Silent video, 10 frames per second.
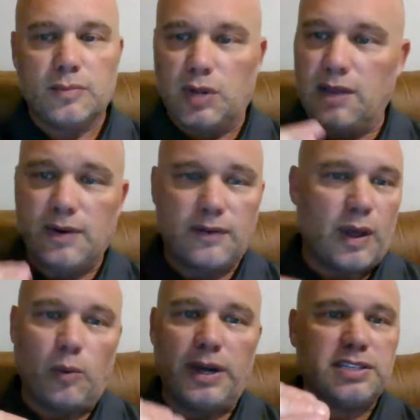Even if they
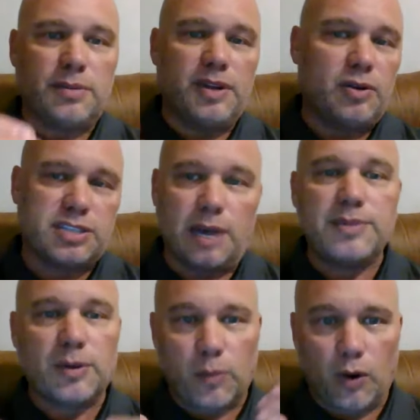win some of those games,
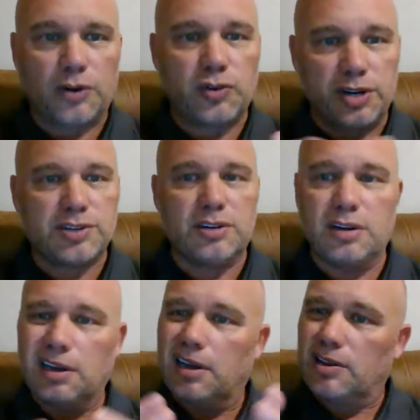more attrition,
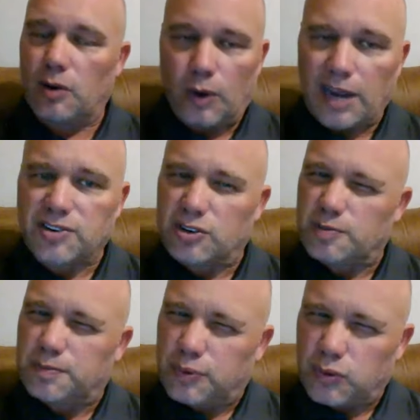the roster's
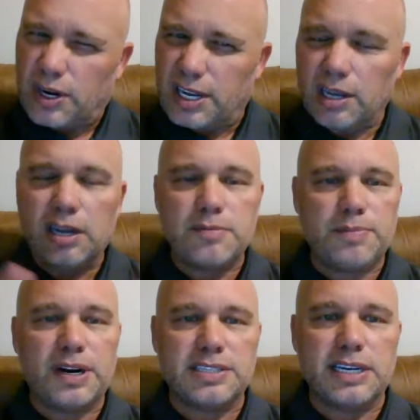pretty good,
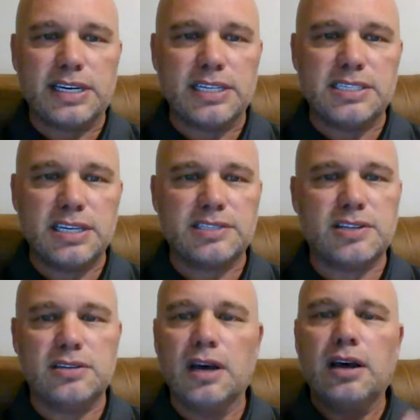but it's inconsistent.